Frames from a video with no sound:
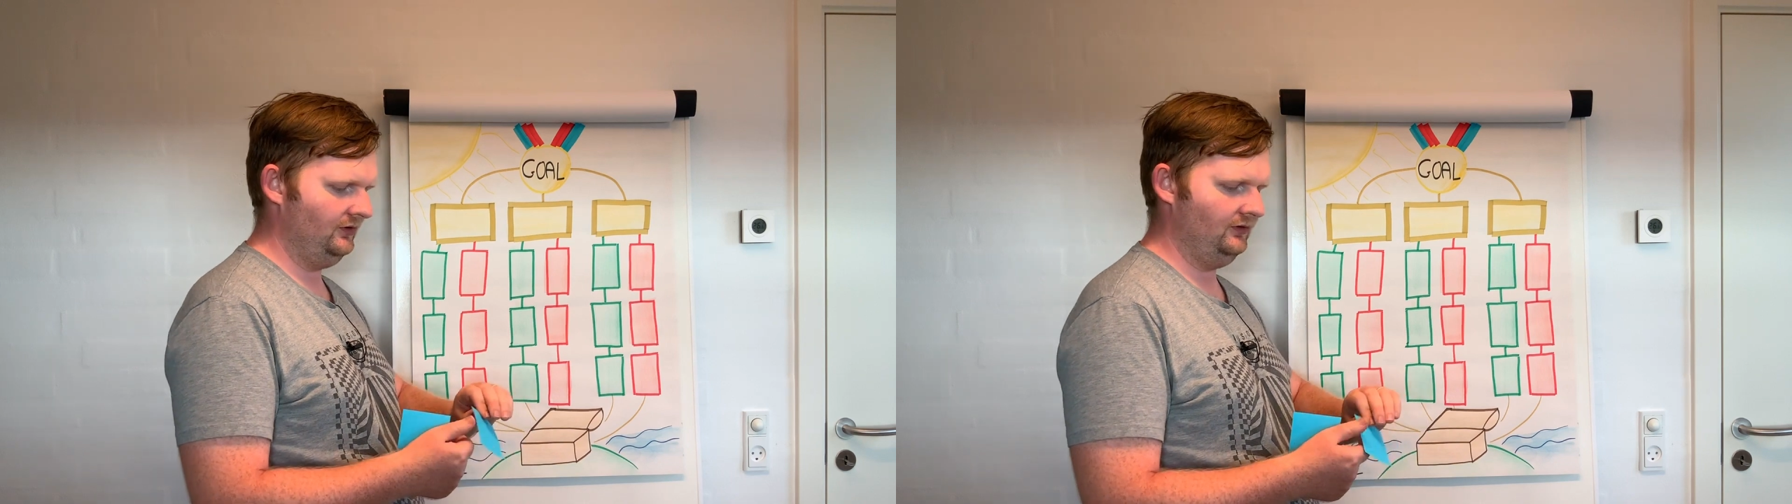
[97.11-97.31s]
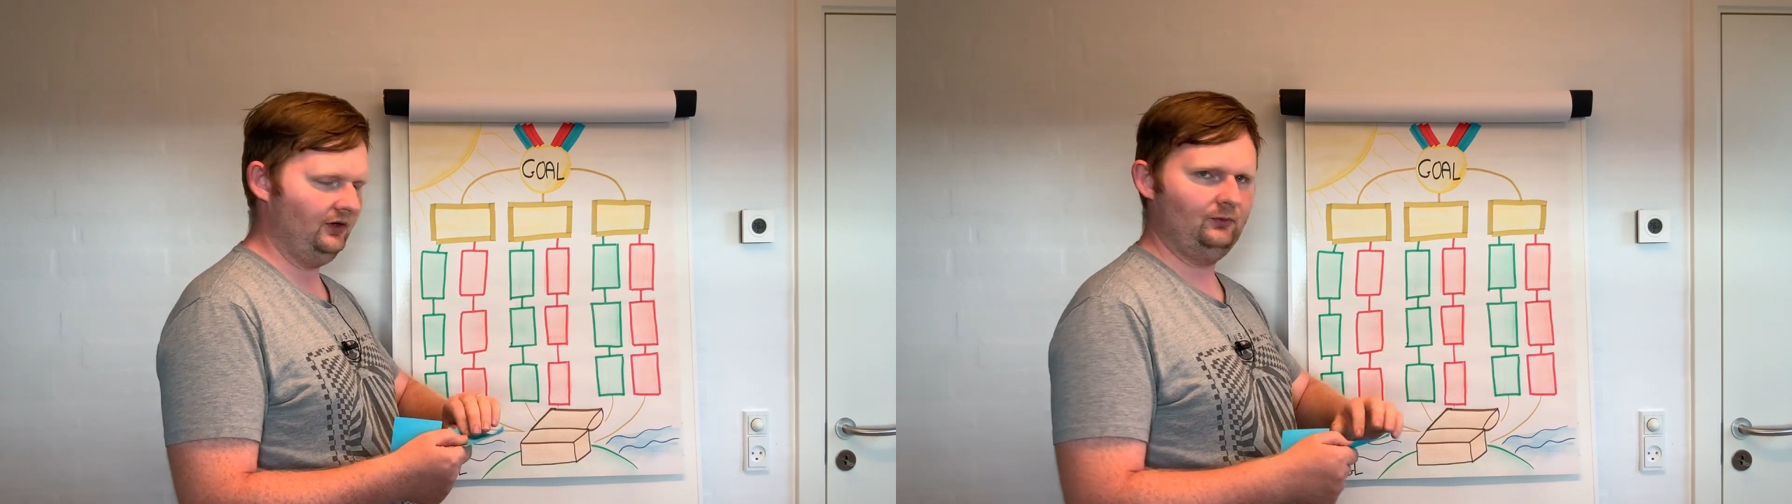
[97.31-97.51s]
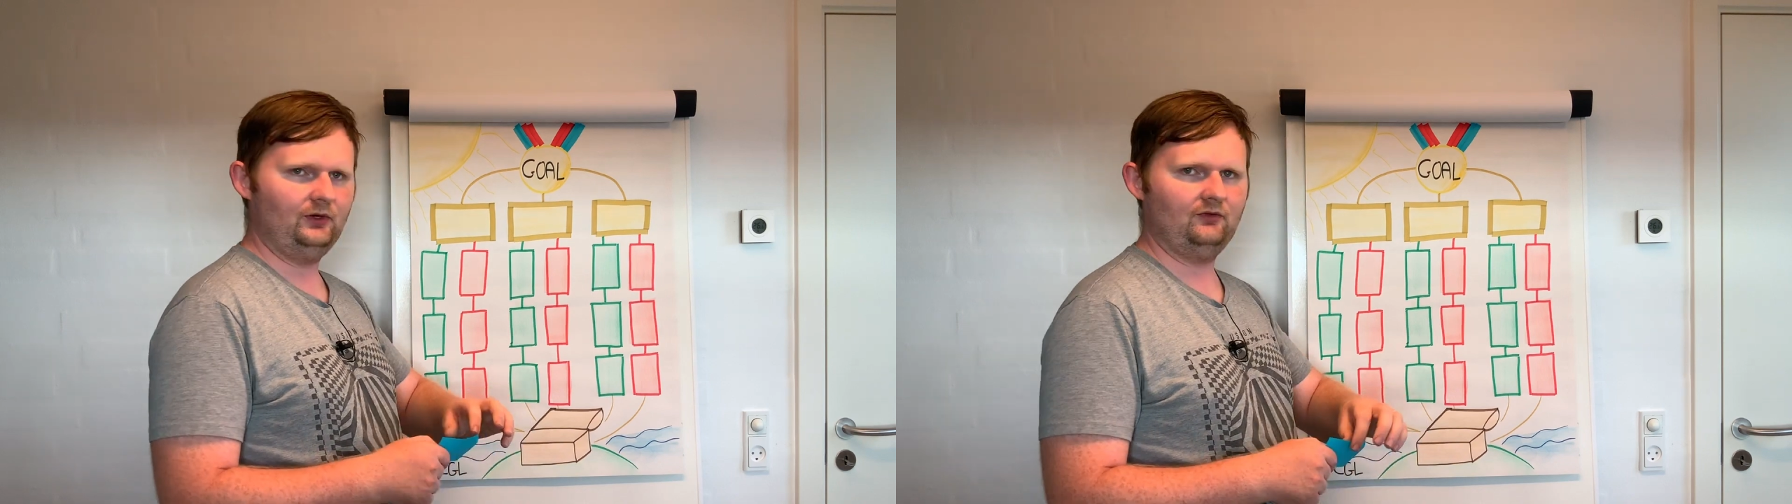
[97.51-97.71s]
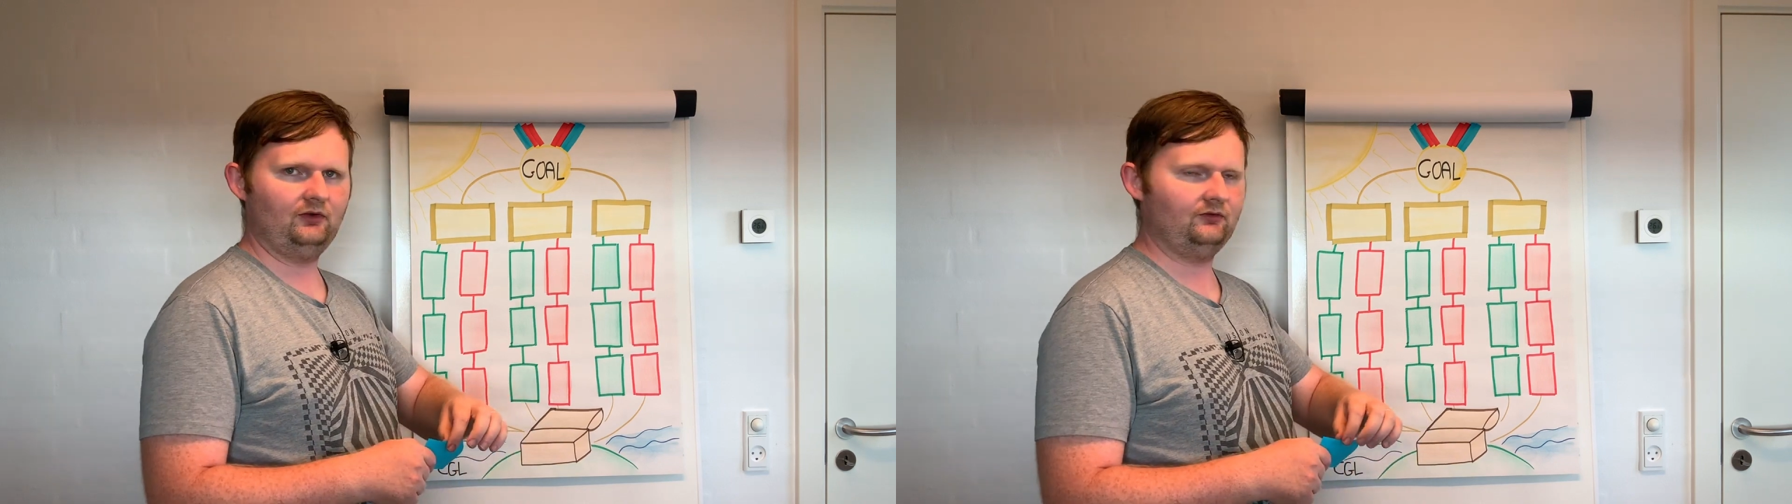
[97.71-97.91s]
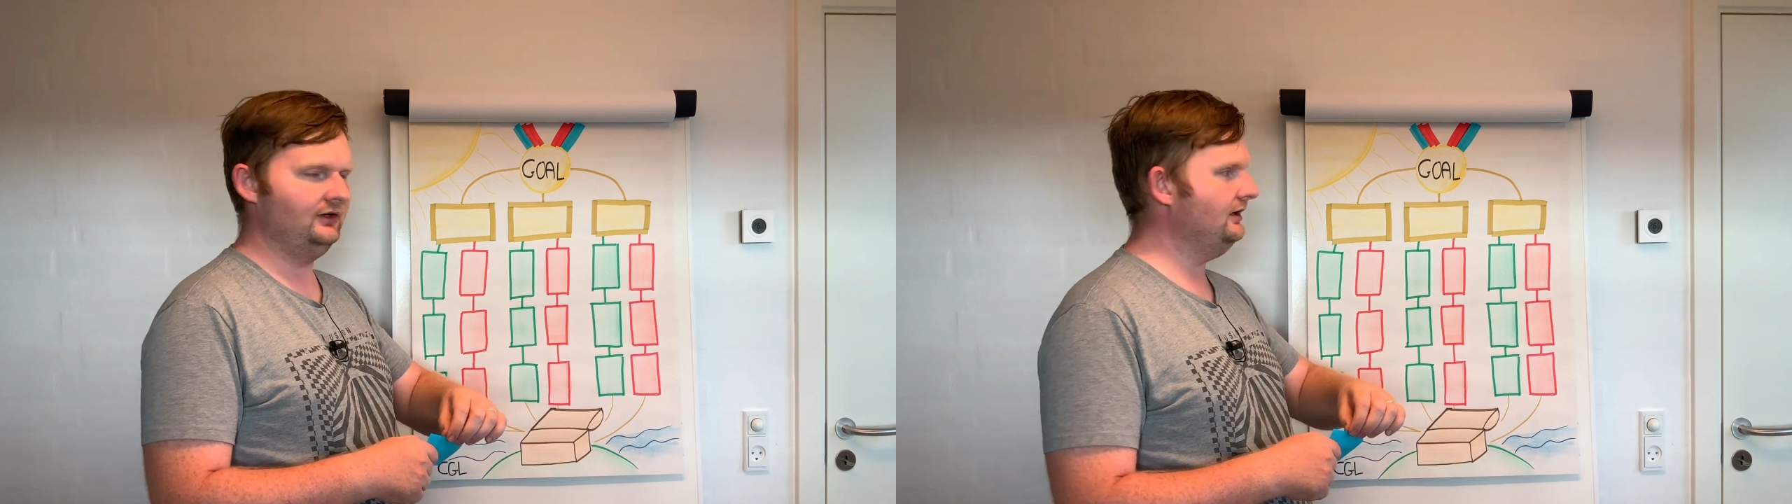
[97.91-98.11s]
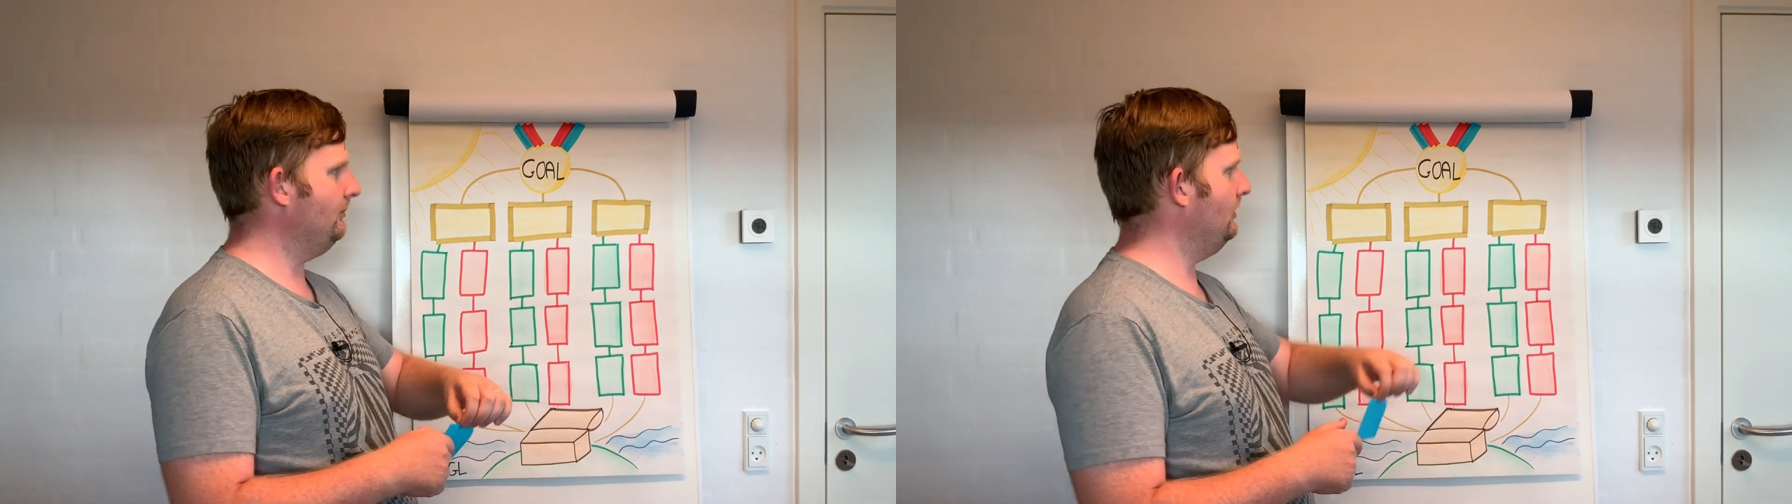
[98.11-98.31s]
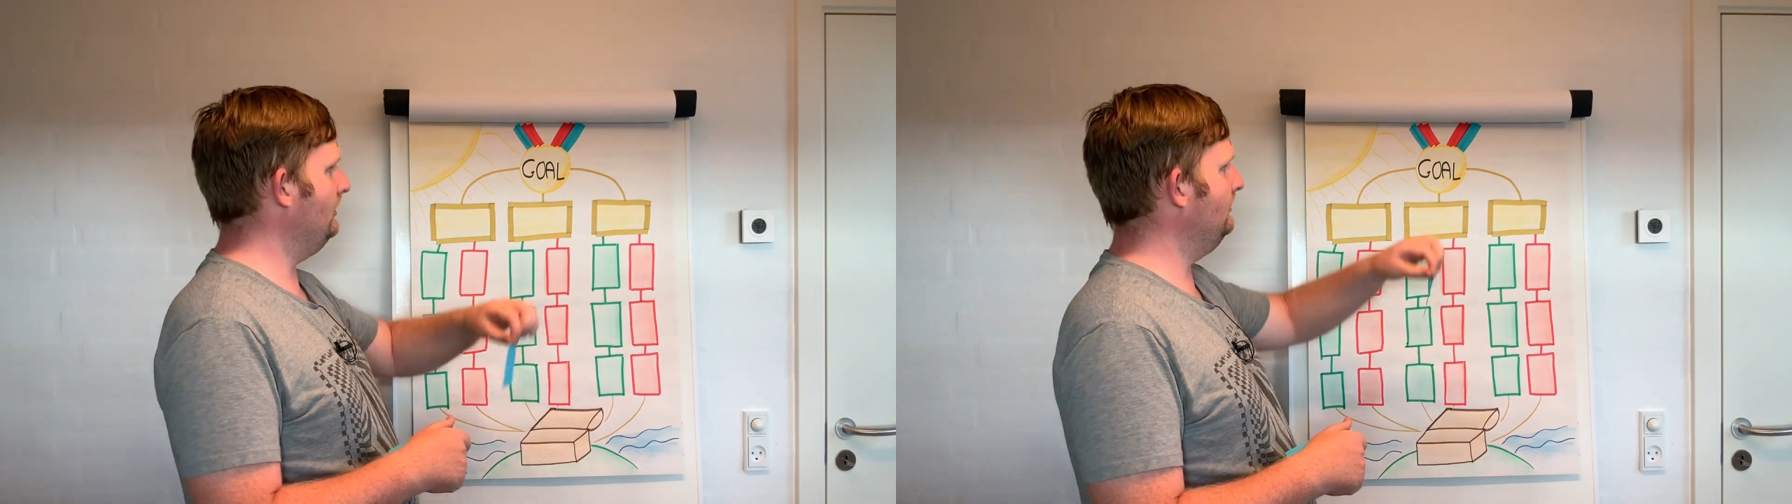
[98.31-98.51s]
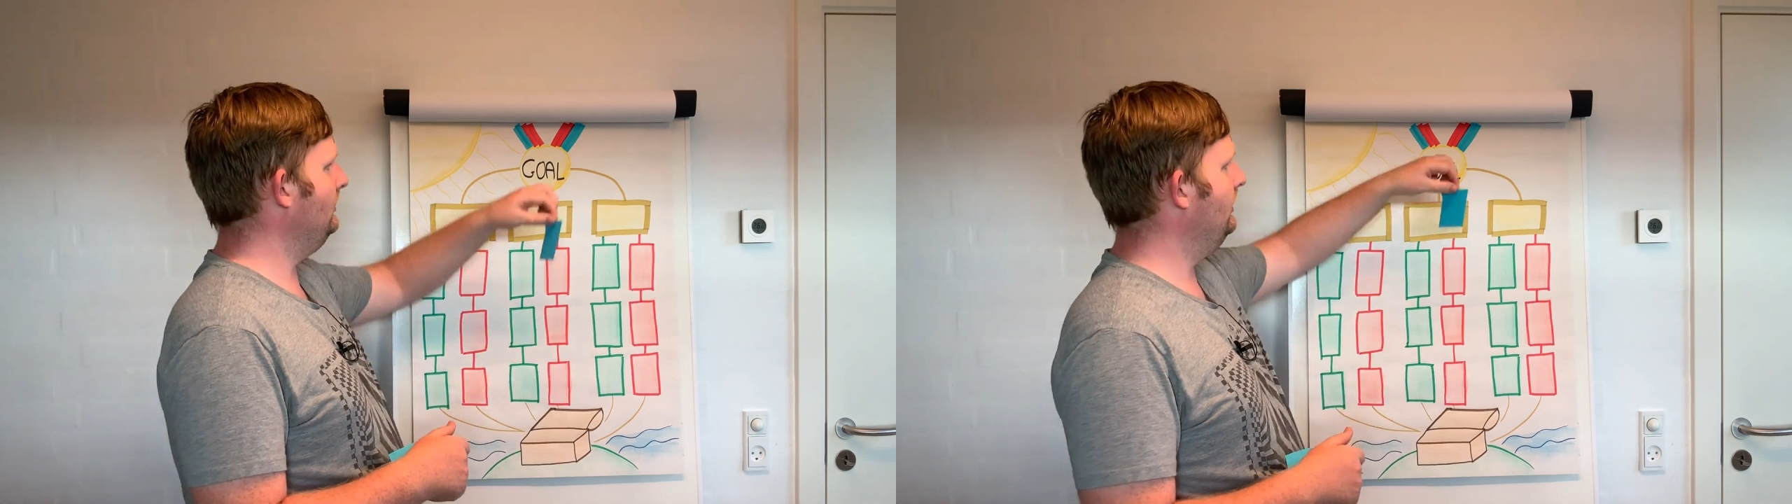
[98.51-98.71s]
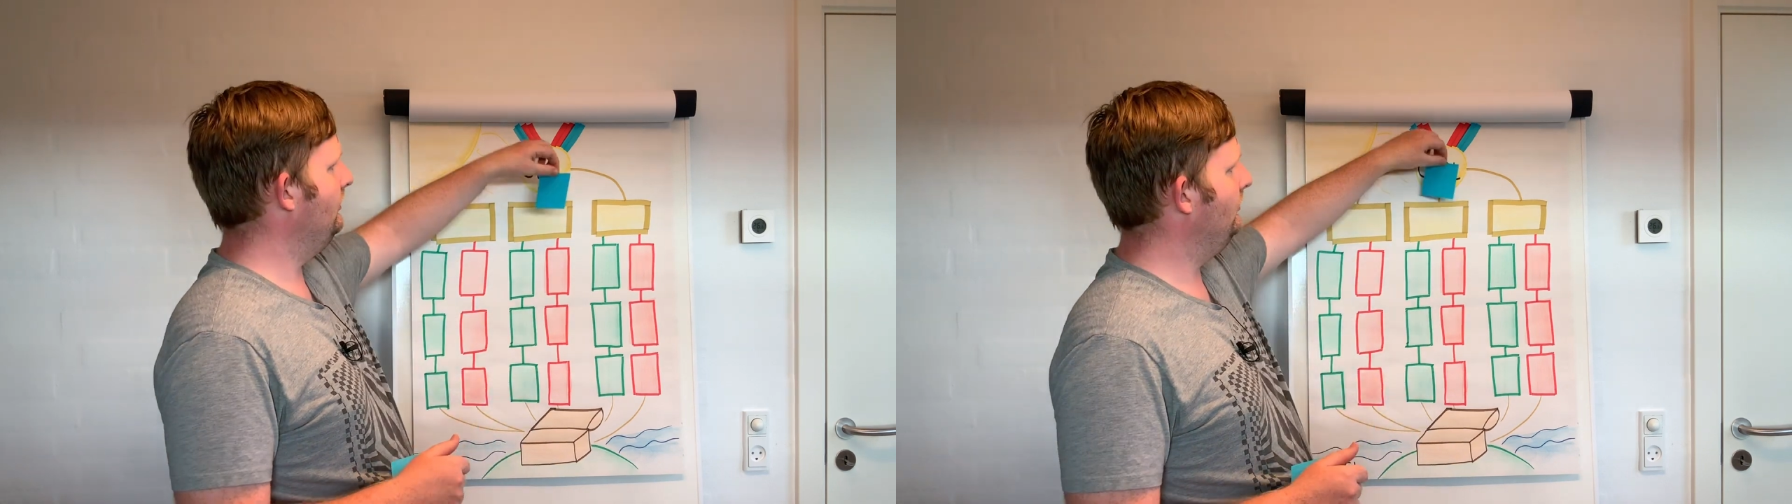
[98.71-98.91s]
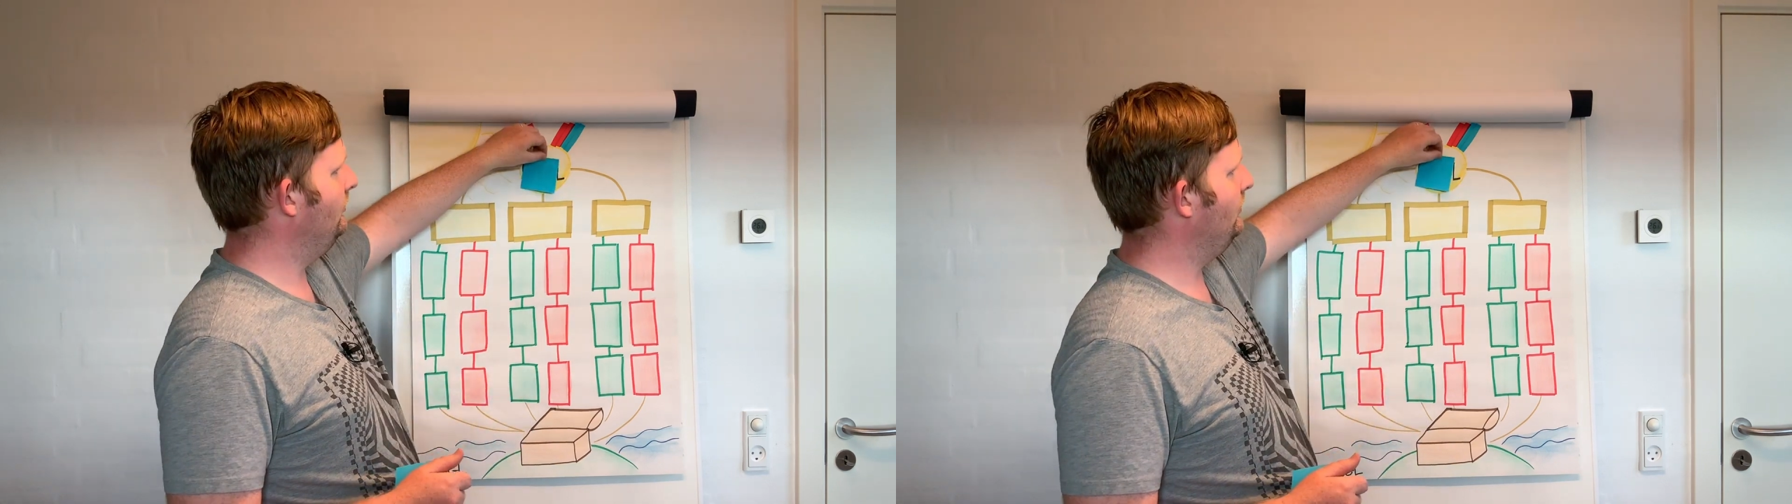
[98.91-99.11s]
that we have agreed upon.
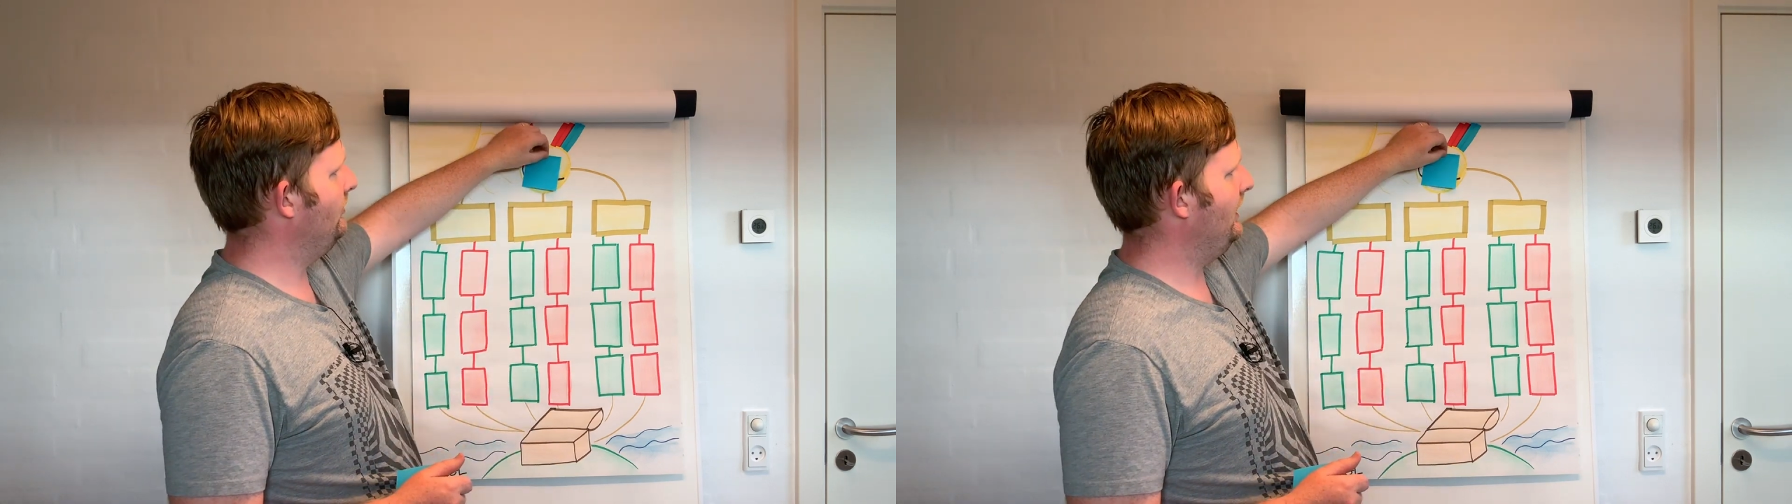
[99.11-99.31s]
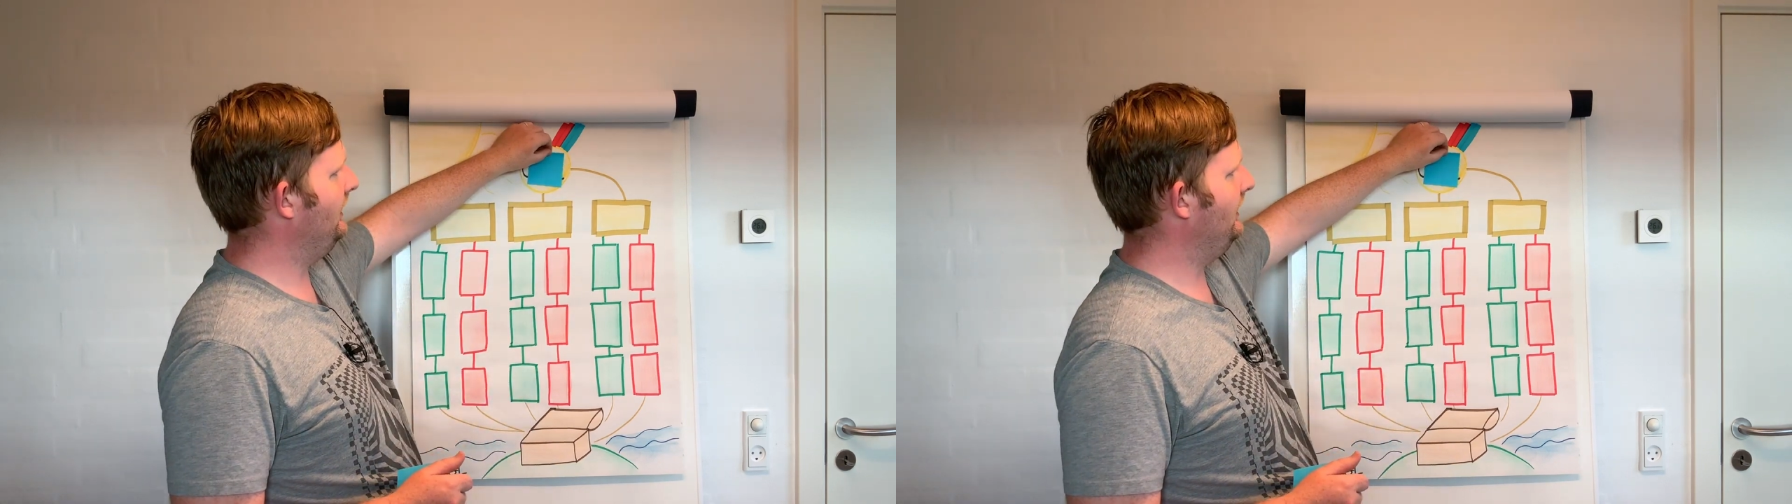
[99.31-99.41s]
We might